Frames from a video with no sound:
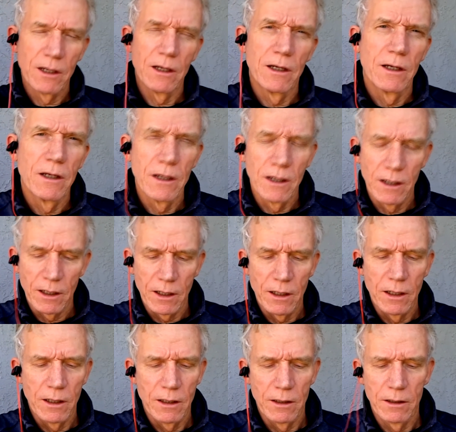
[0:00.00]

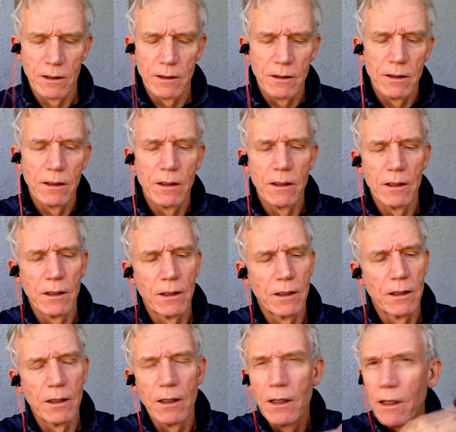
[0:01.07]

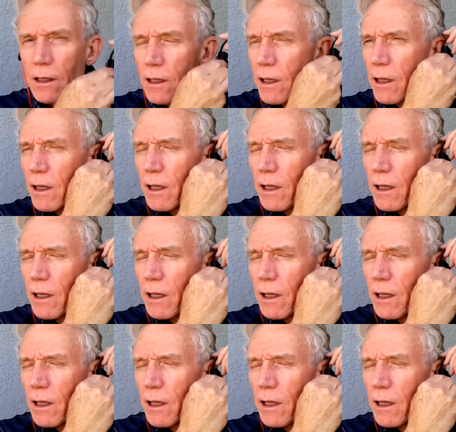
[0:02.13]
[no speech]